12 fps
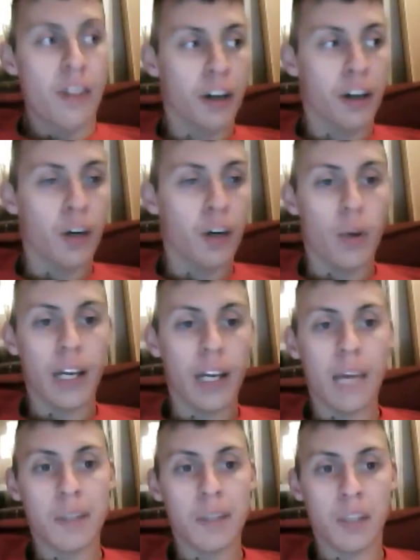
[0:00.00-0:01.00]
They're going to win
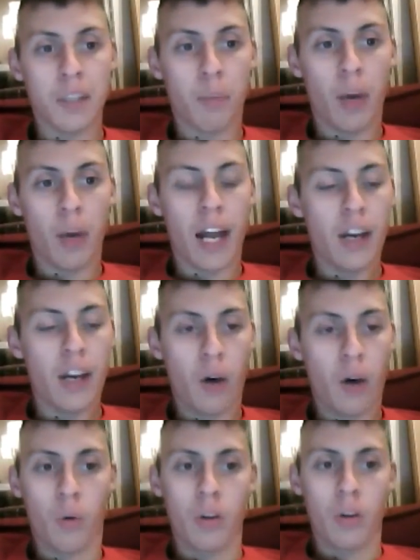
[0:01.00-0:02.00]
a game at some point, I
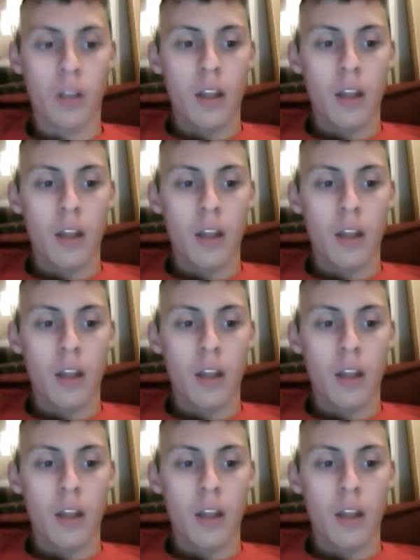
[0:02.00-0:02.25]
know.